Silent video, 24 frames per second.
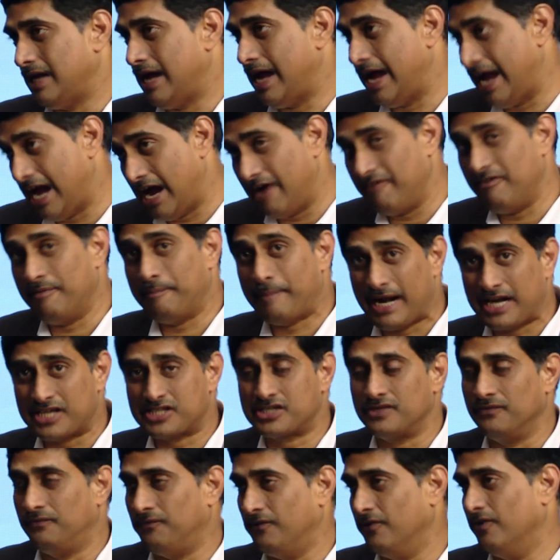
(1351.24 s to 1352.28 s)
I have a
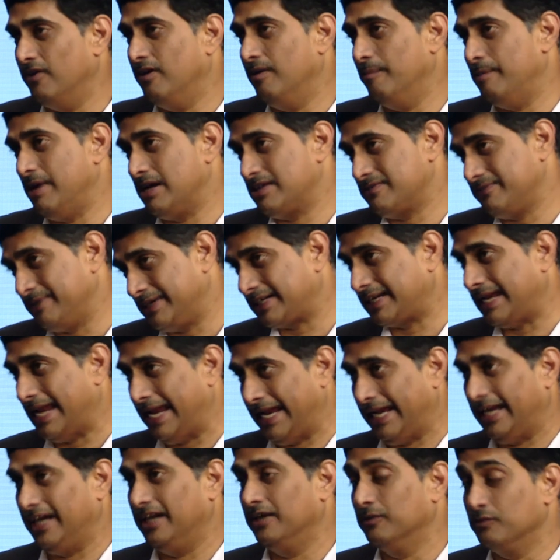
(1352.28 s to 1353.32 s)
partnership firm as my
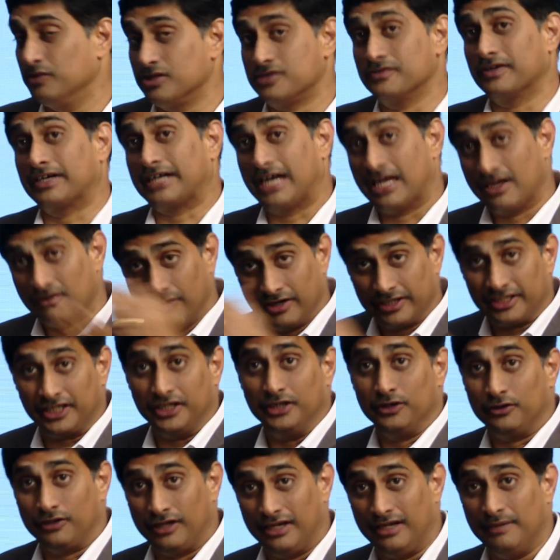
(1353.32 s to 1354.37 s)
client, which we
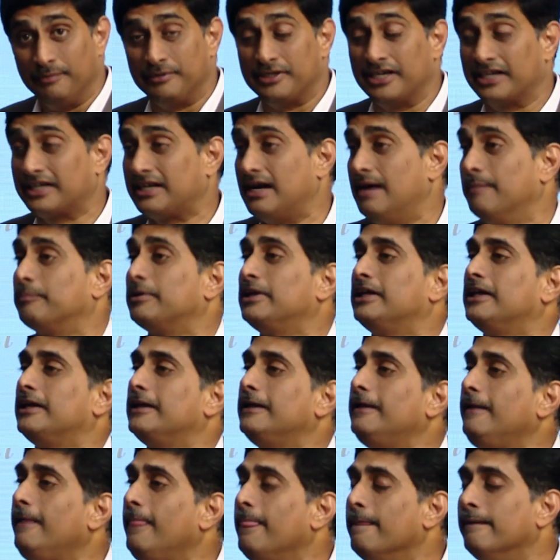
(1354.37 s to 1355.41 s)
converted into a limited
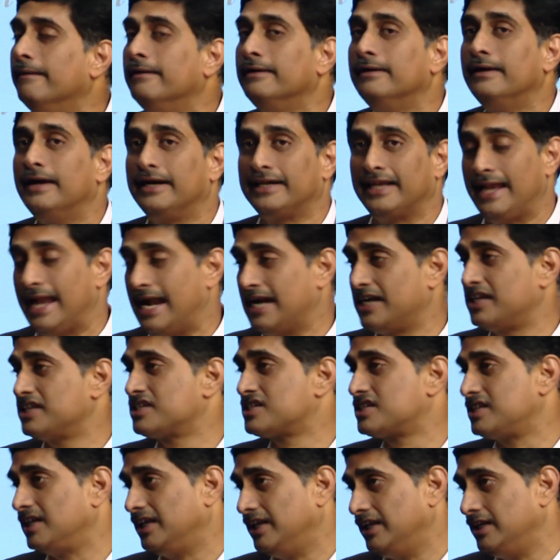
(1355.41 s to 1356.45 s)
company at a later
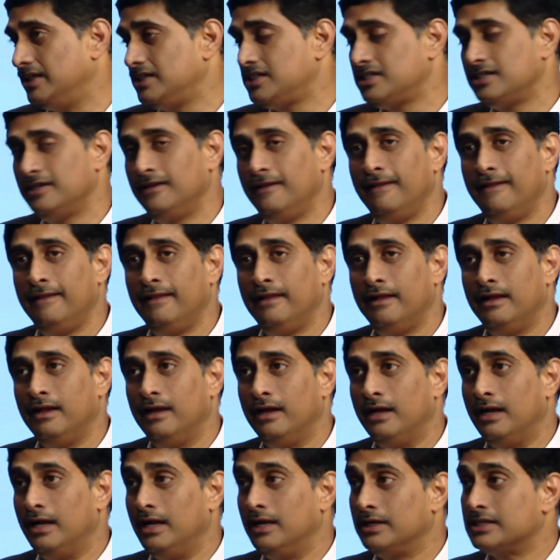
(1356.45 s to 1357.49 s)
stage,
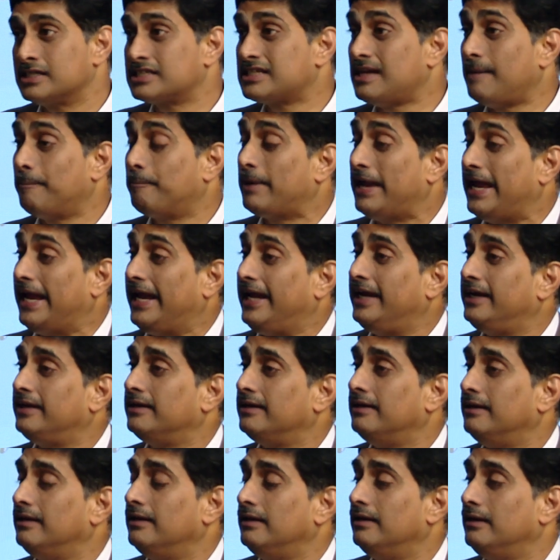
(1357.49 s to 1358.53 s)

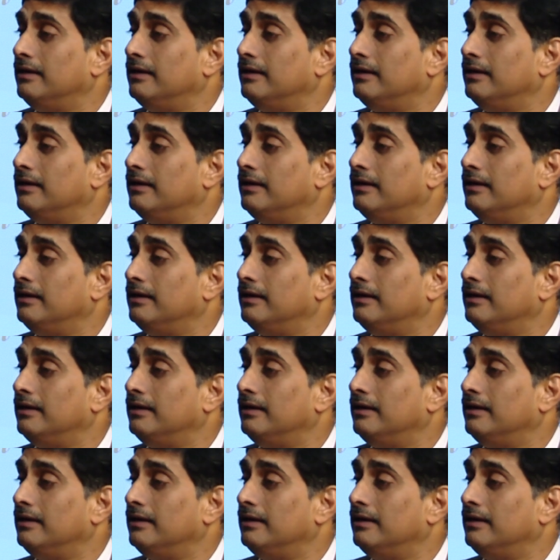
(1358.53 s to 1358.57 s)
supplied